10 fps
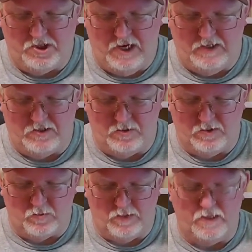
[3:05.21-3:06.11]
chaser
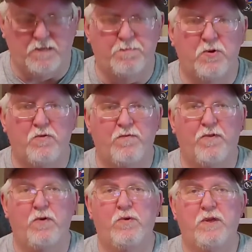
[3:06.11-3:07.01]
is Winnie-the-Pooh
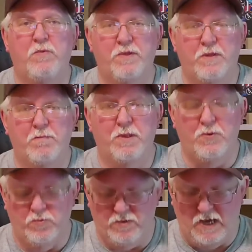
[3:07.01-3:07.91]
floating with the
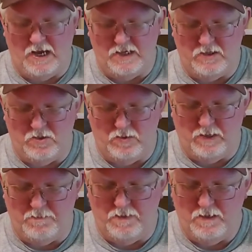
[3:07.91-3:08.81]
balloon tied to
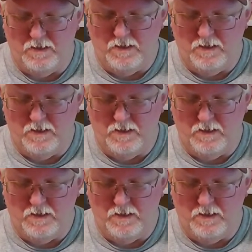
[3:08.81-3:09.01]
him,